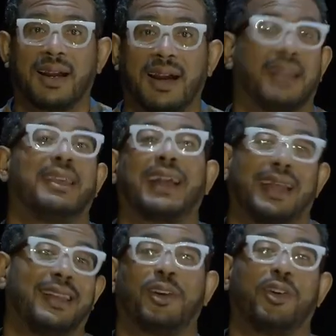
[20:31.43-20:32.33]
I think I
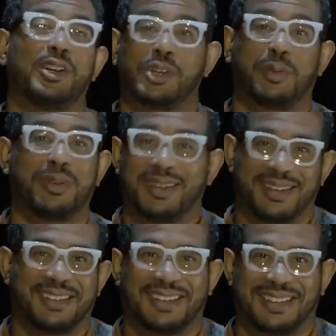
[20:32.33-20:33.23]
did a great job
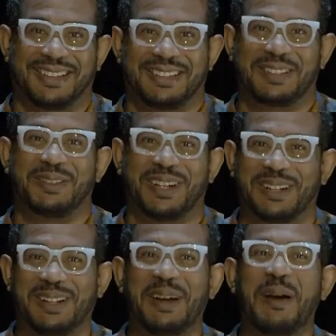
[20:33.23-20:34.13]
as well.